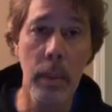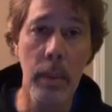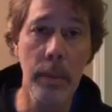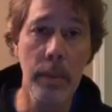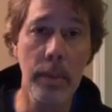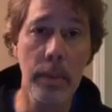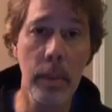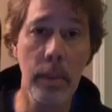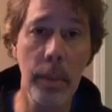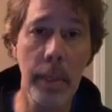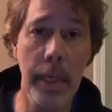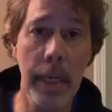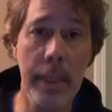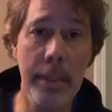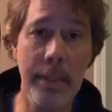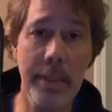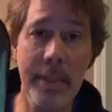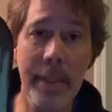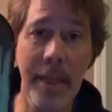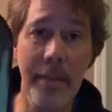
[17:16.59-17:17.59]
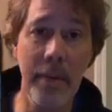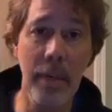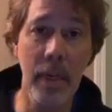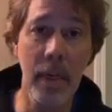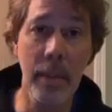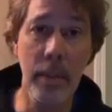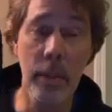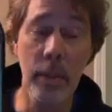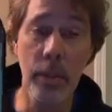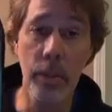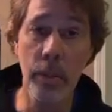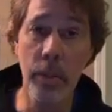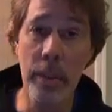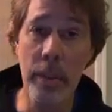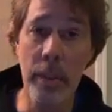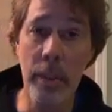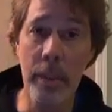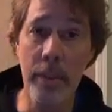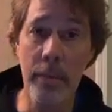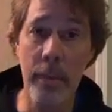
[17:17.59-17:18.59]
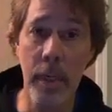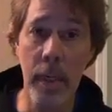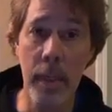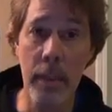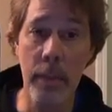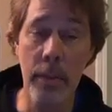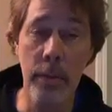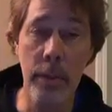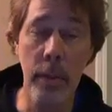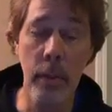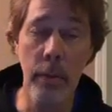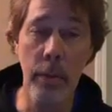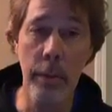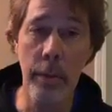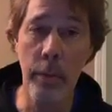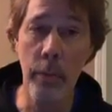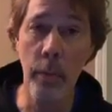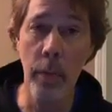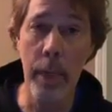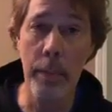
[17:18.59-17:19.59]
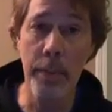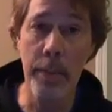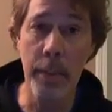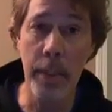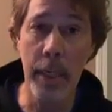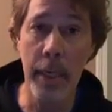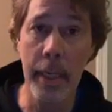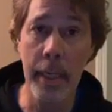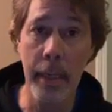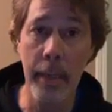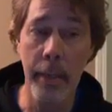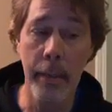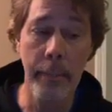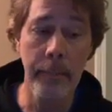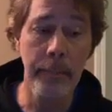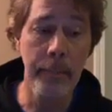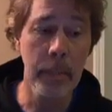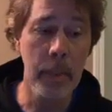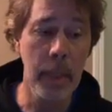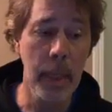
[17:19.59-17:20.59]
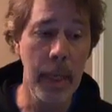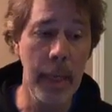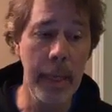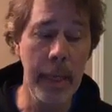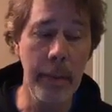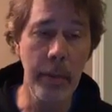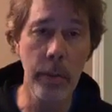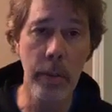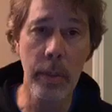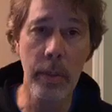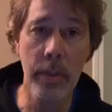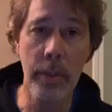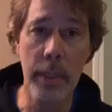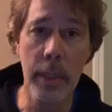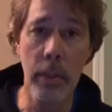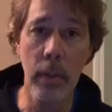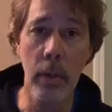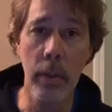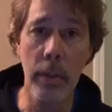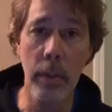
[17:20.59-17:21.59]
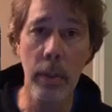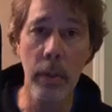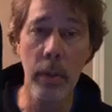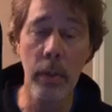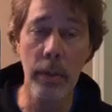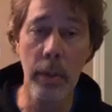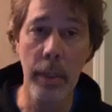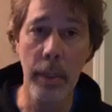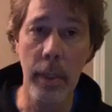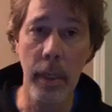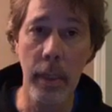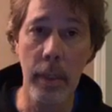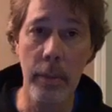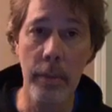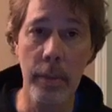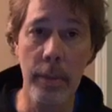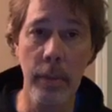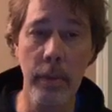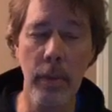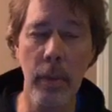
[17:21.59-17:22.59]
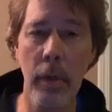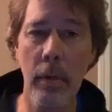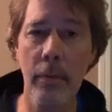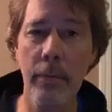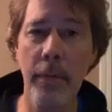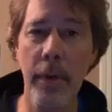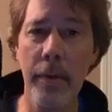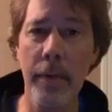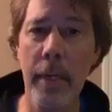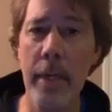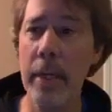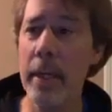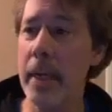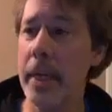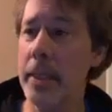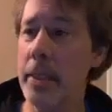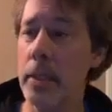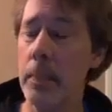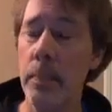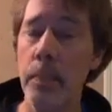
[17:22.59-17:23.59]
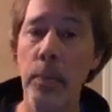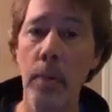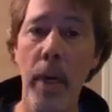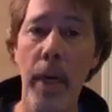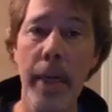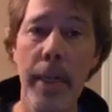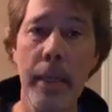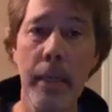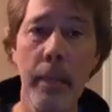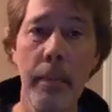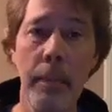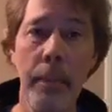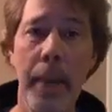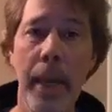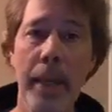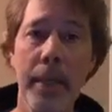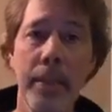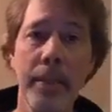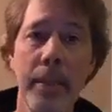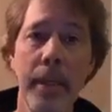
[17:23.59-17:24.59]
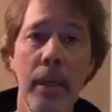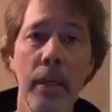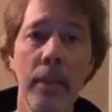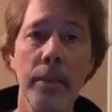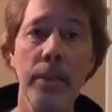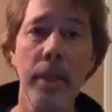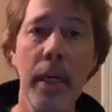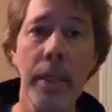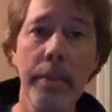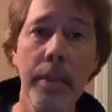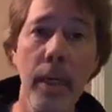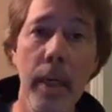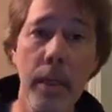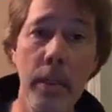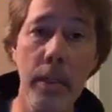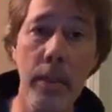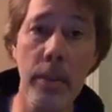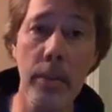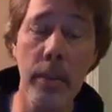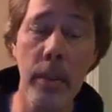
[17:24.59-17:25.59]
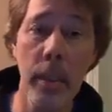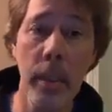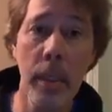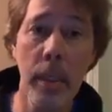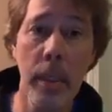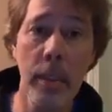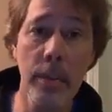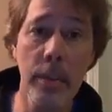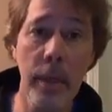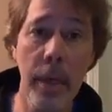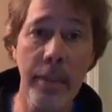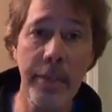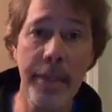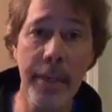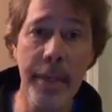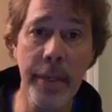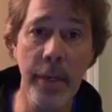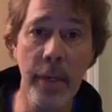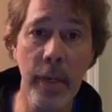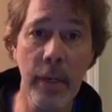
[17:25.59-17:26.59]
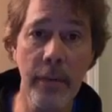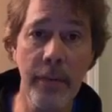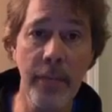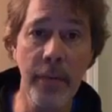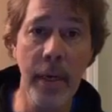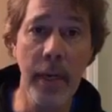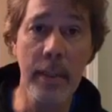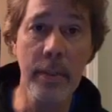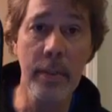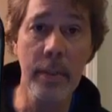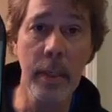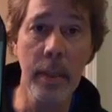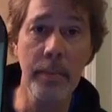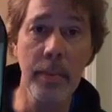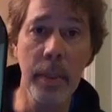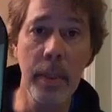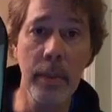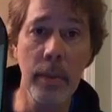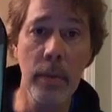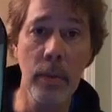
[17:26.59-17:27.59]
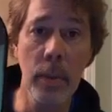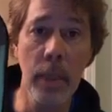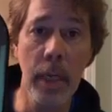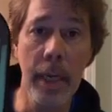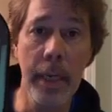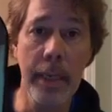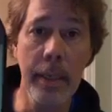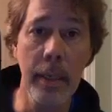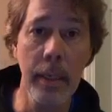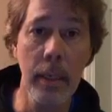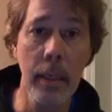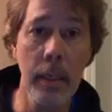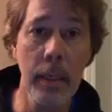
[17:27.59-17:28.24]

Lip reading: So you got 7 other choices of colors. Go to their website and you can see all the colors. They're all very nice, bright pastel type colors. So I think you're gonna find something you like.